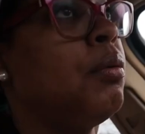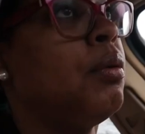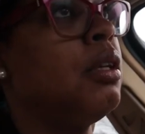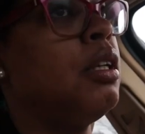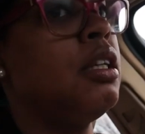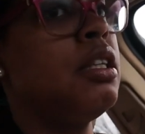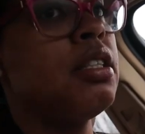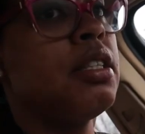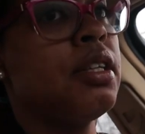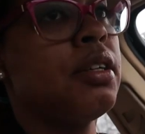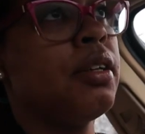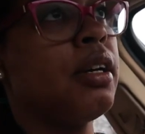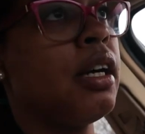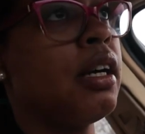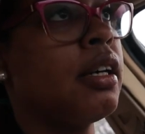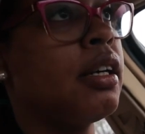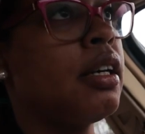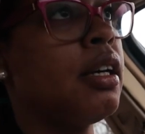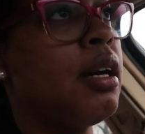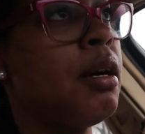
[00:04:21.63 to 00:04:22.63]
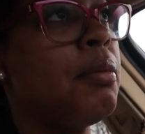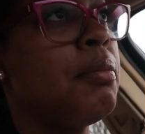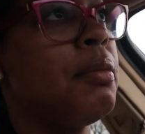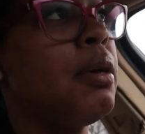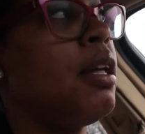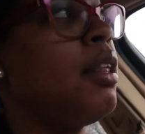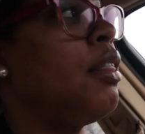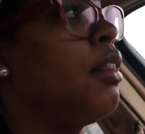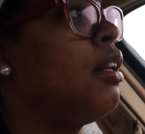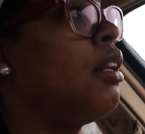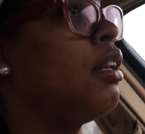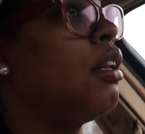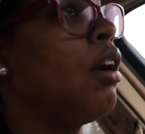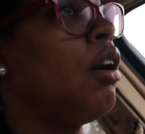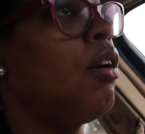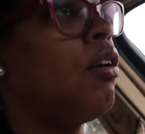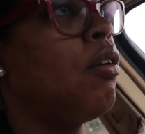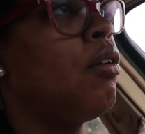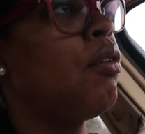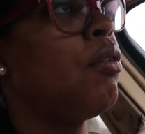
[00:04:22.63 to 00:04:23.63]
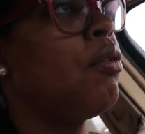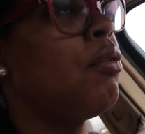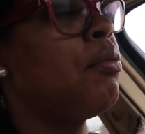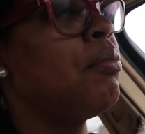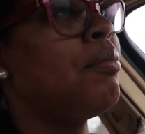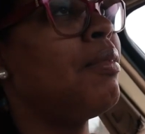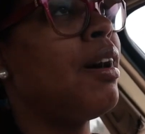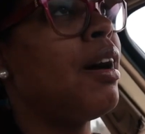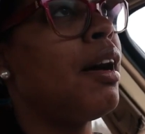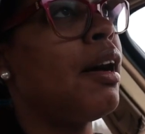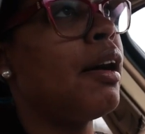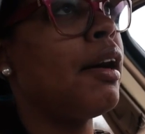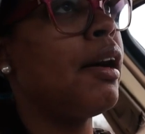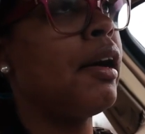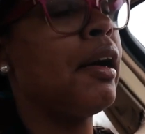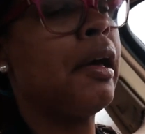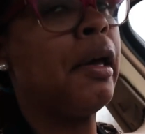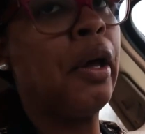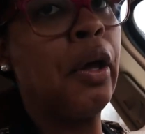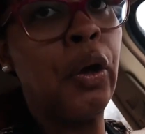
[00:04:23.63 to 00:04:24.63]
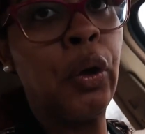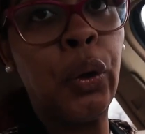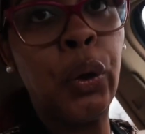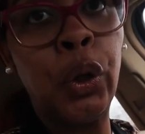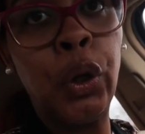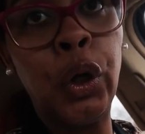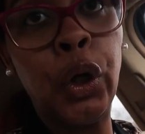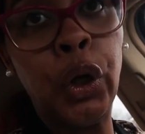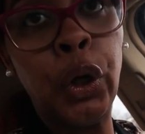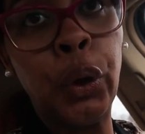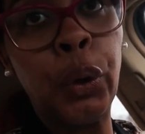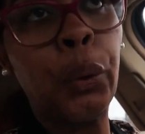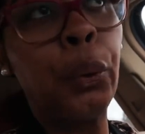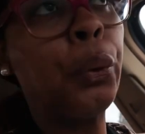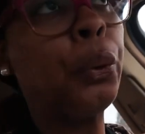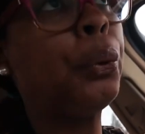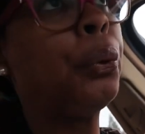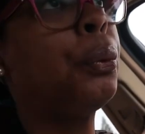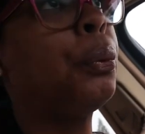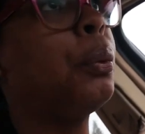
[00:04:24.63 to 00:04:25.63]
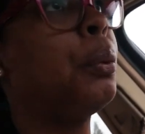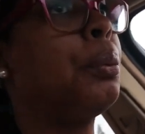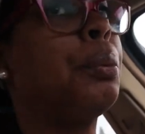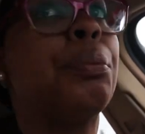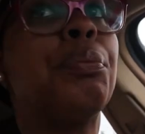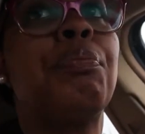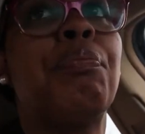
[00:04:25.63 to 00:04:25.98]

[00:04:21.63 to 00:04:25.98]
Wendy's here I come, and then home I go.